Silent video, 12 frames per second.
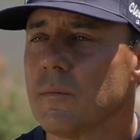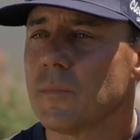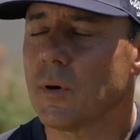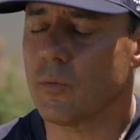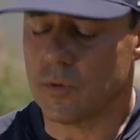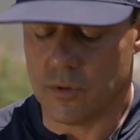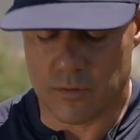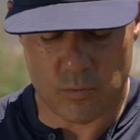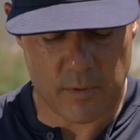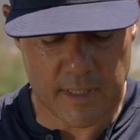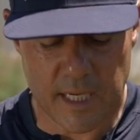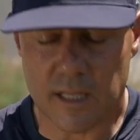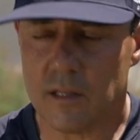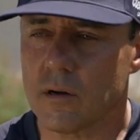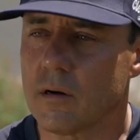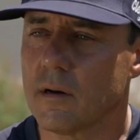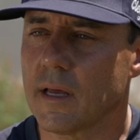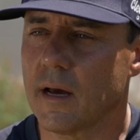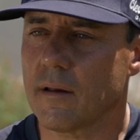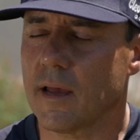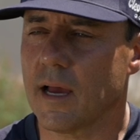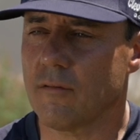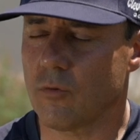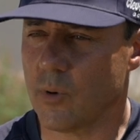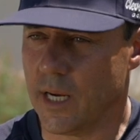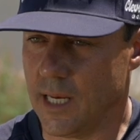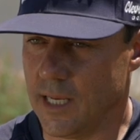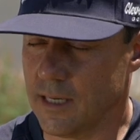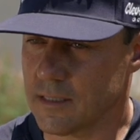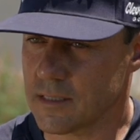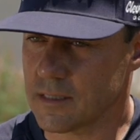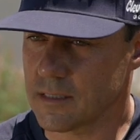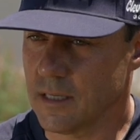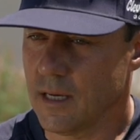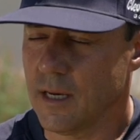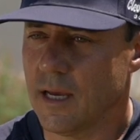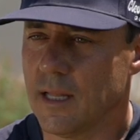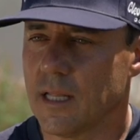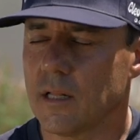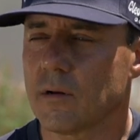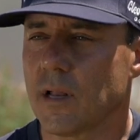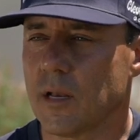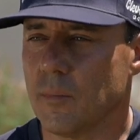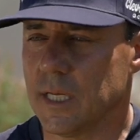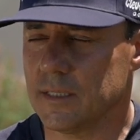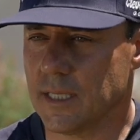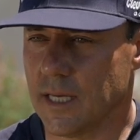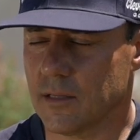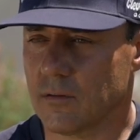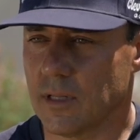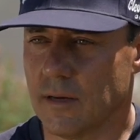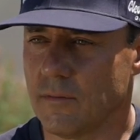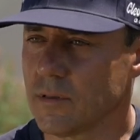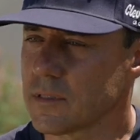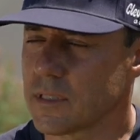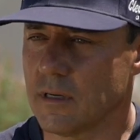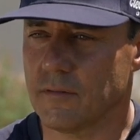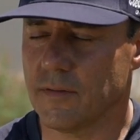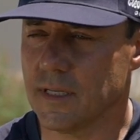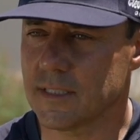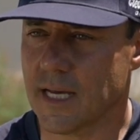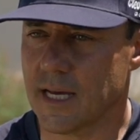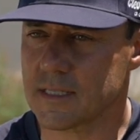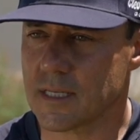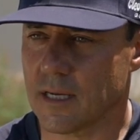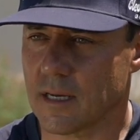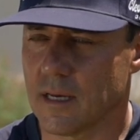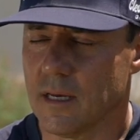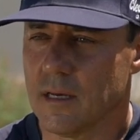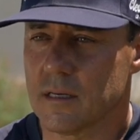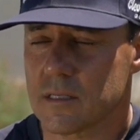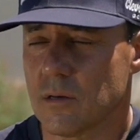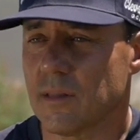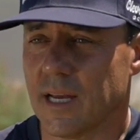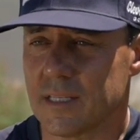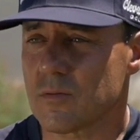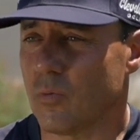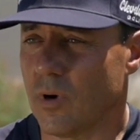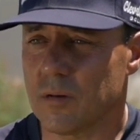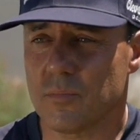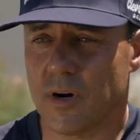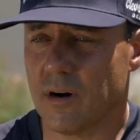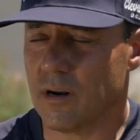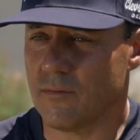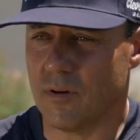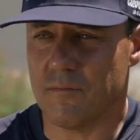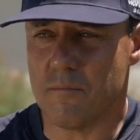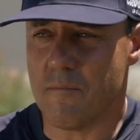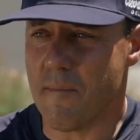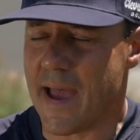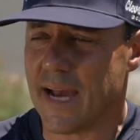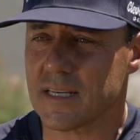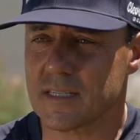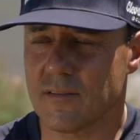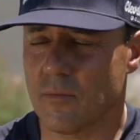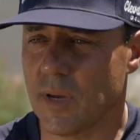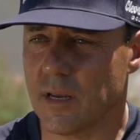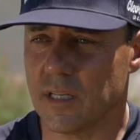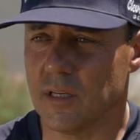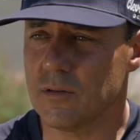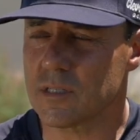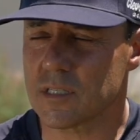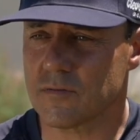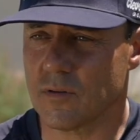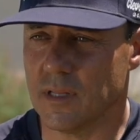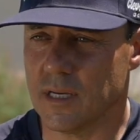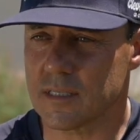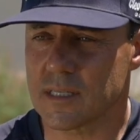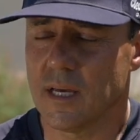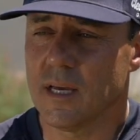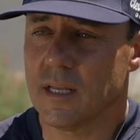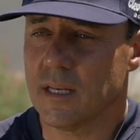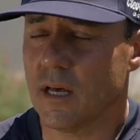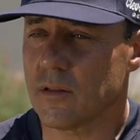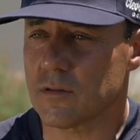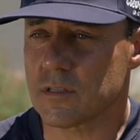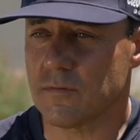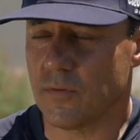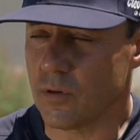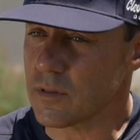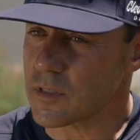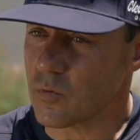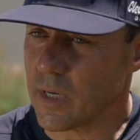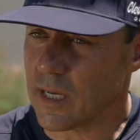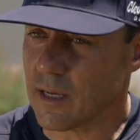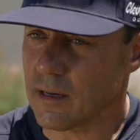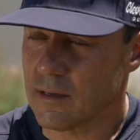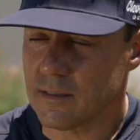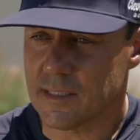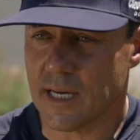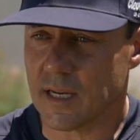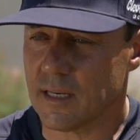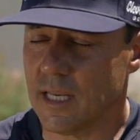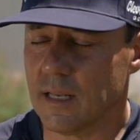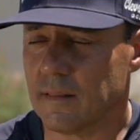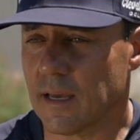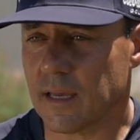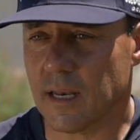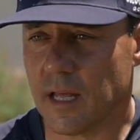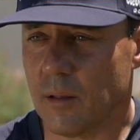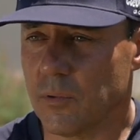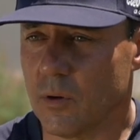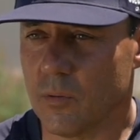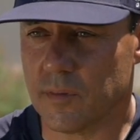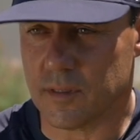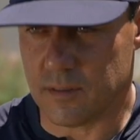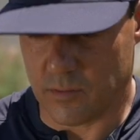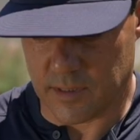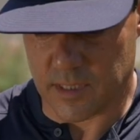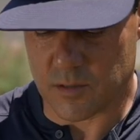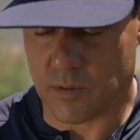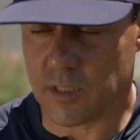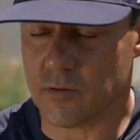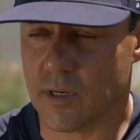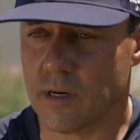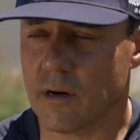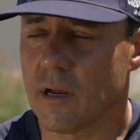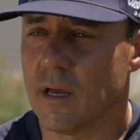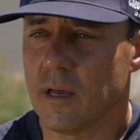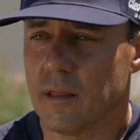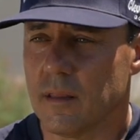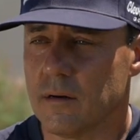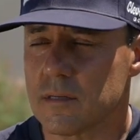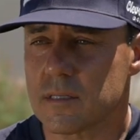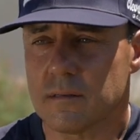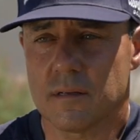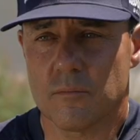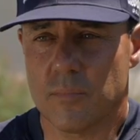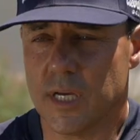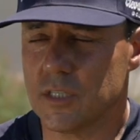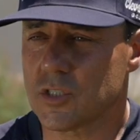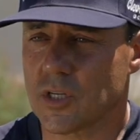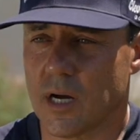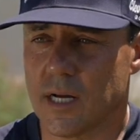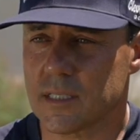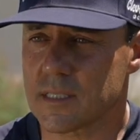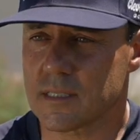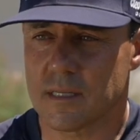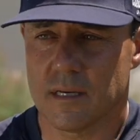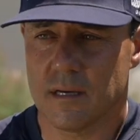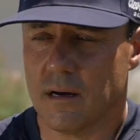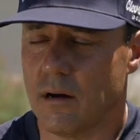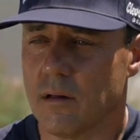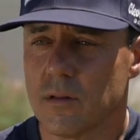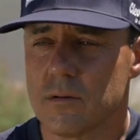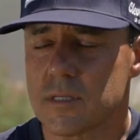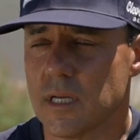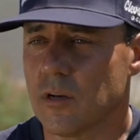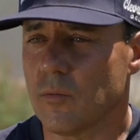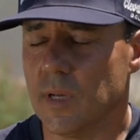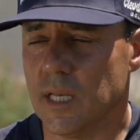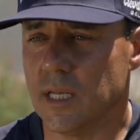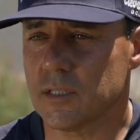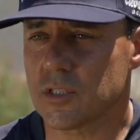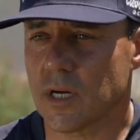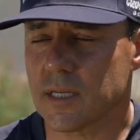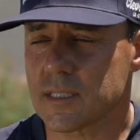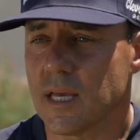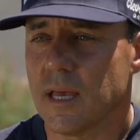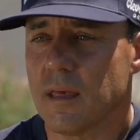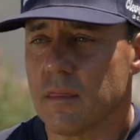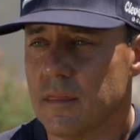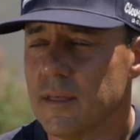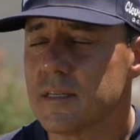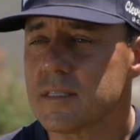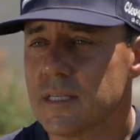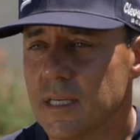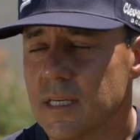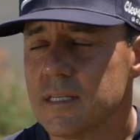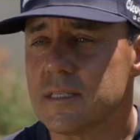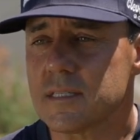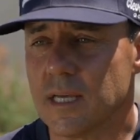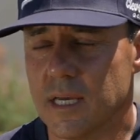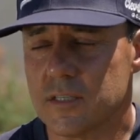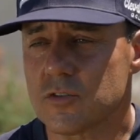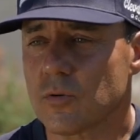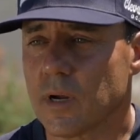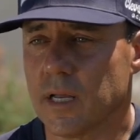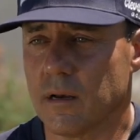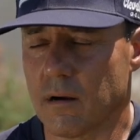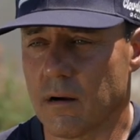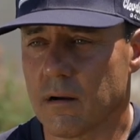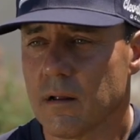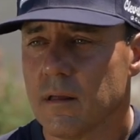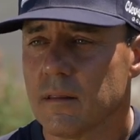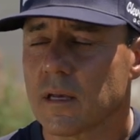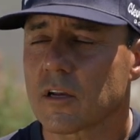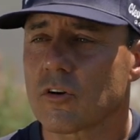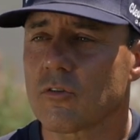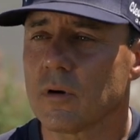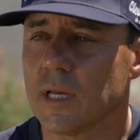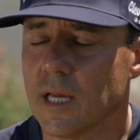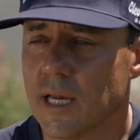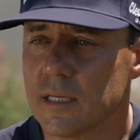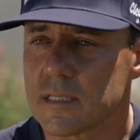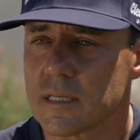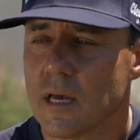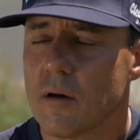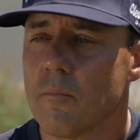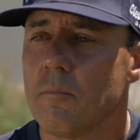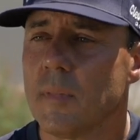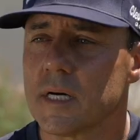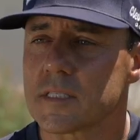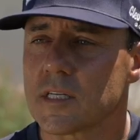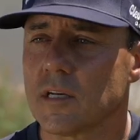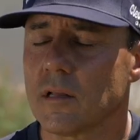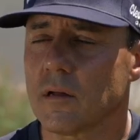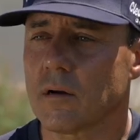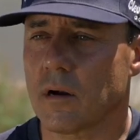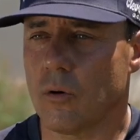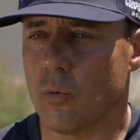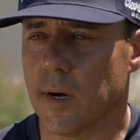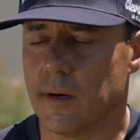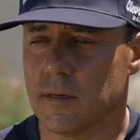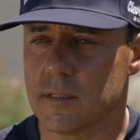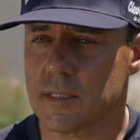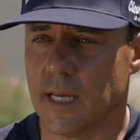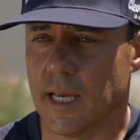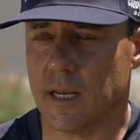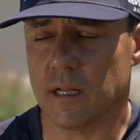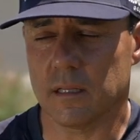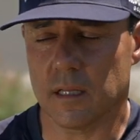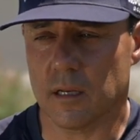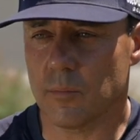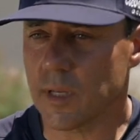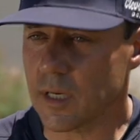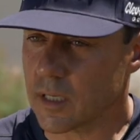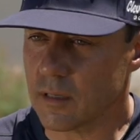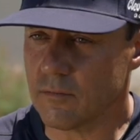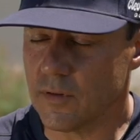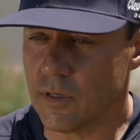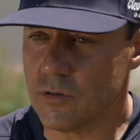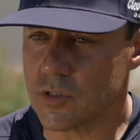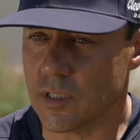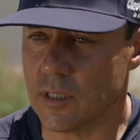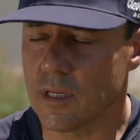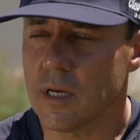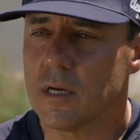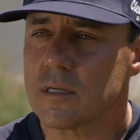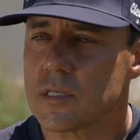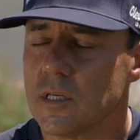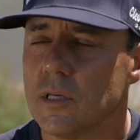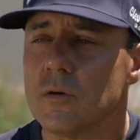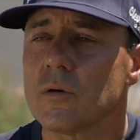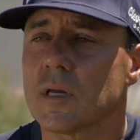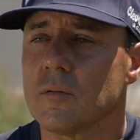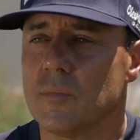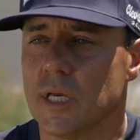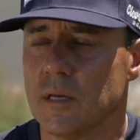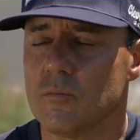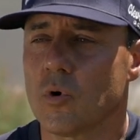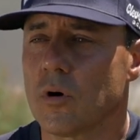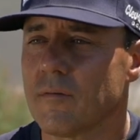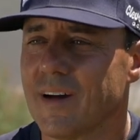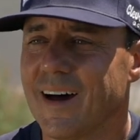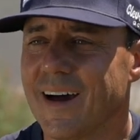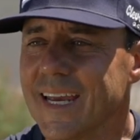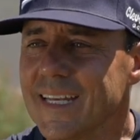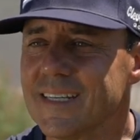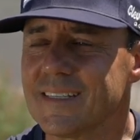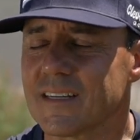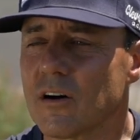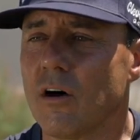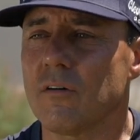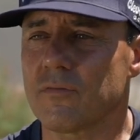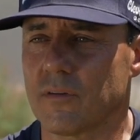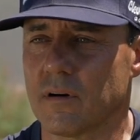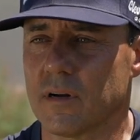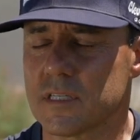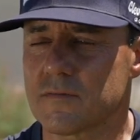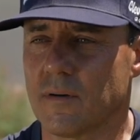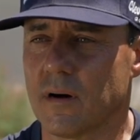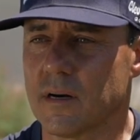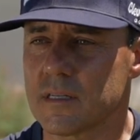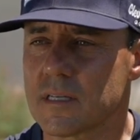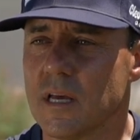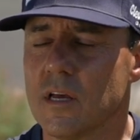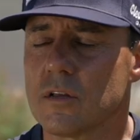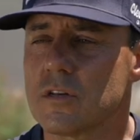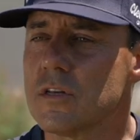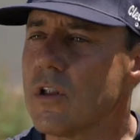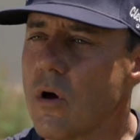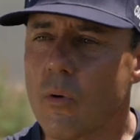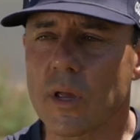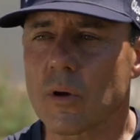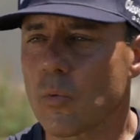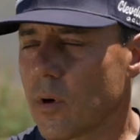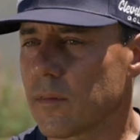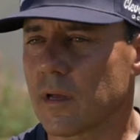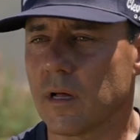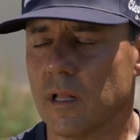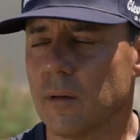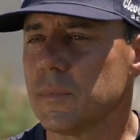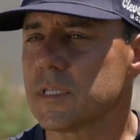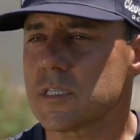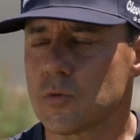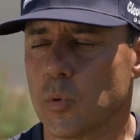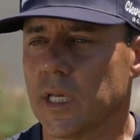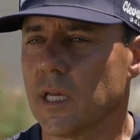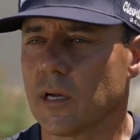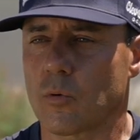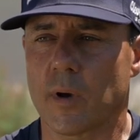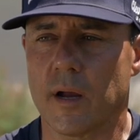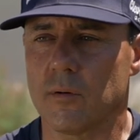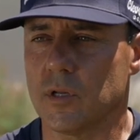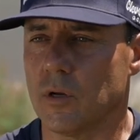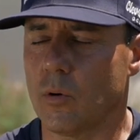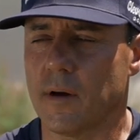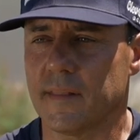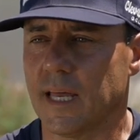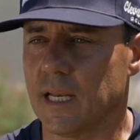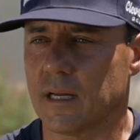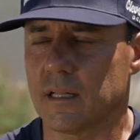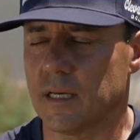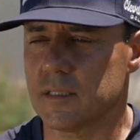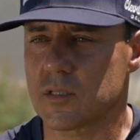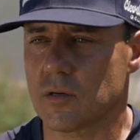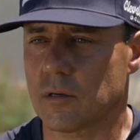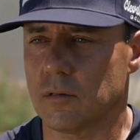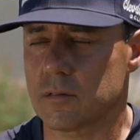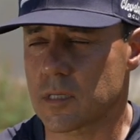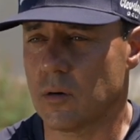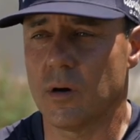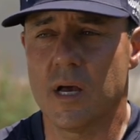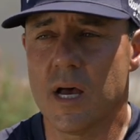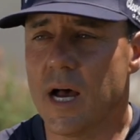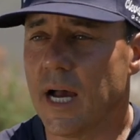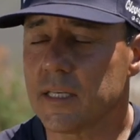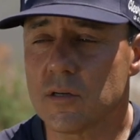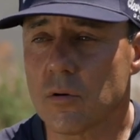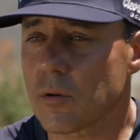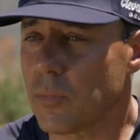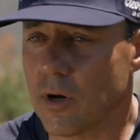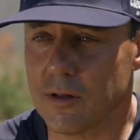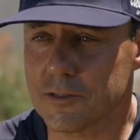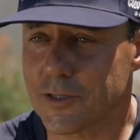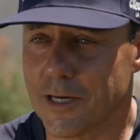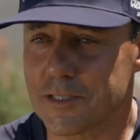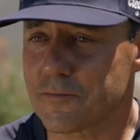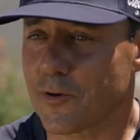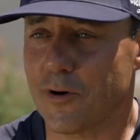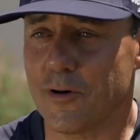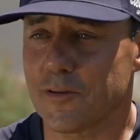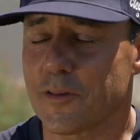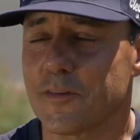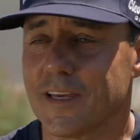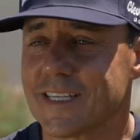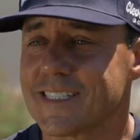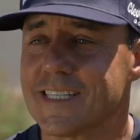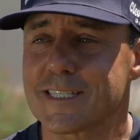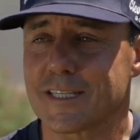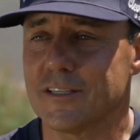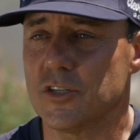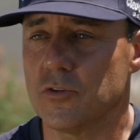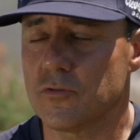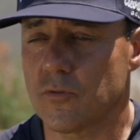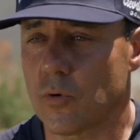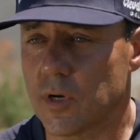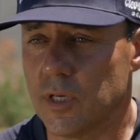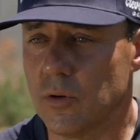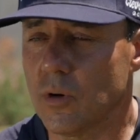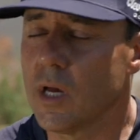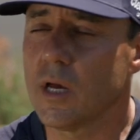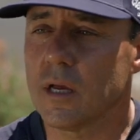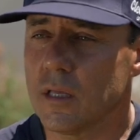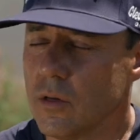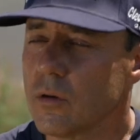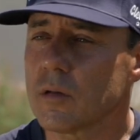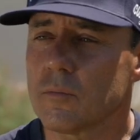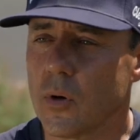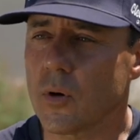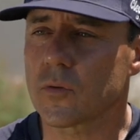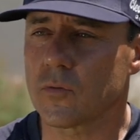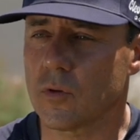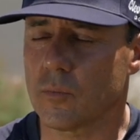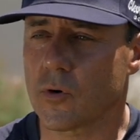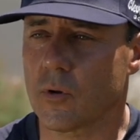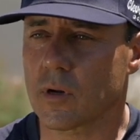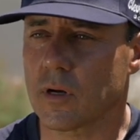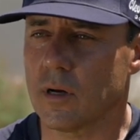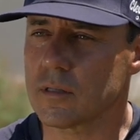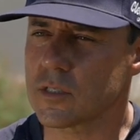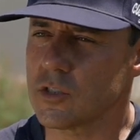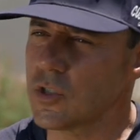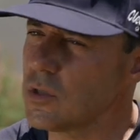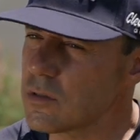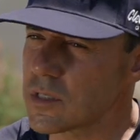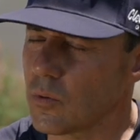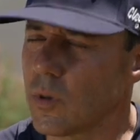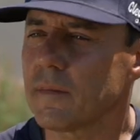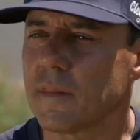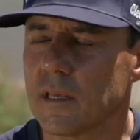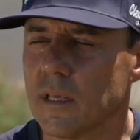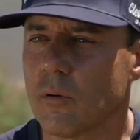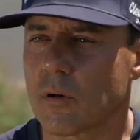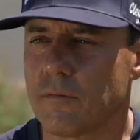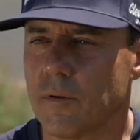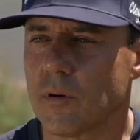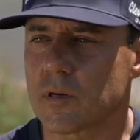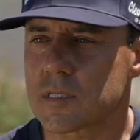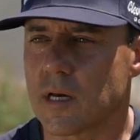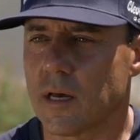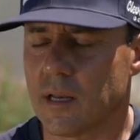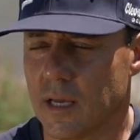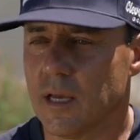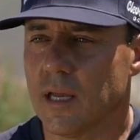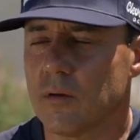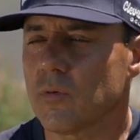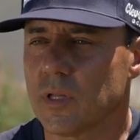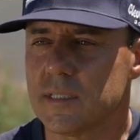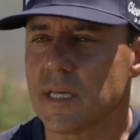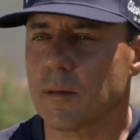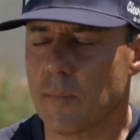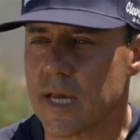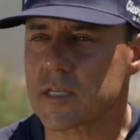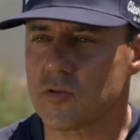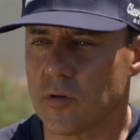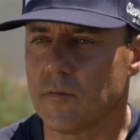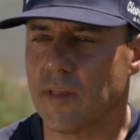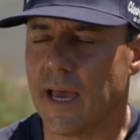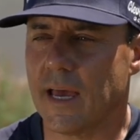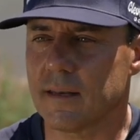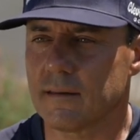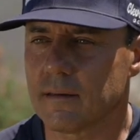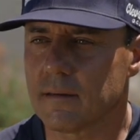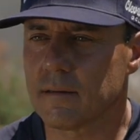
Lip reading: But when they learn how to have radius and they learn how to maintain their levels, they're fantastic. So that's one part of a massive amount of uses for this. Now there's full swing technique that can help you with the swing trainer. There's pitch shots, all those intermediate shots. This is a trainer that creates muscular awareness and a little bit of confusion, so you can be more of a heightened golfer as far as knowing where the club is swinging around you on that inclined circle. So I don't apologize for all the things this can do for you. You can poke through the protocols and choose the one thing you want to focus on and really take mastery of that.